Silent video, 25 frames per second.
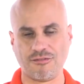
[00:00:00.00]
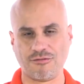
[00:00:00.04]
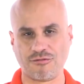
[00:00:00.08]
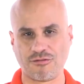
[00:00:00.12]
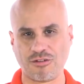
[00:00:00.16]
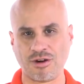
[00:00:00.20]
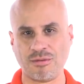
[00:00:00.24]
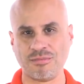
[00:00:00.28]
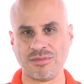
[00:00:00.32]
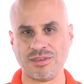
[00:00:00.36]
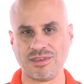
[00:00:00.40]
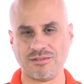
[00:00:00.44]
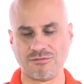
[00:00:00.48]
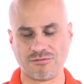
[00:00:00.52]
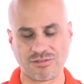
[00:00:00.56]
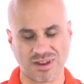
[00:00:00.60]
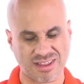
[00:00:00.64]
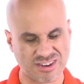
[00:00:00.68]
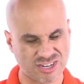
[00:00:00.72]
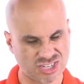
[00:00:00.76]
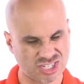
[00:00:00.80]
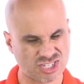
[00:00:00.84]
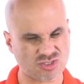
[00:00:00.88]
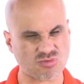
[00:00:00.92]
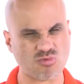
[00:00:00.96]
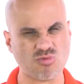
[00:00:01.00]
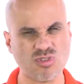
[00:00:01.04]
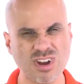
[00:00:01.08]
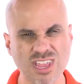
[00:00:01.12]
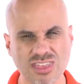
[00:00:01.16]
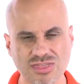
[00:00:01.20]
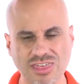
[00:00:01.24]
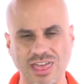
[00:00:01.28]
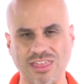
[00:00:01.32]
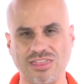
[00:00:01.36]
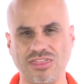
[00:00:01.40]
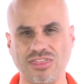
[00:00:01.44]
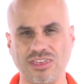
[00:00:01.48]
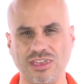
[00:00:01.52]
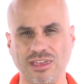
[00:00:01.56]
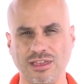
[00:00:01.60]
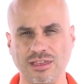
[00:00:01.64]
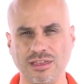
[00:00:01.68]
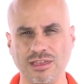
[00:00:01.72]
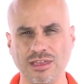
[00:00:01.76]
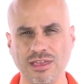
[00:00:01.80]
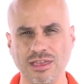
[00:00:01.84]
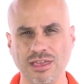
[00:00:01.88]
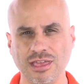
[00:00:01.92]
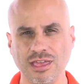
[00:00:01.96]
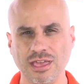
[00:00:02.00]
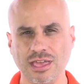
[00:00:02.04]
from the and just read that thing,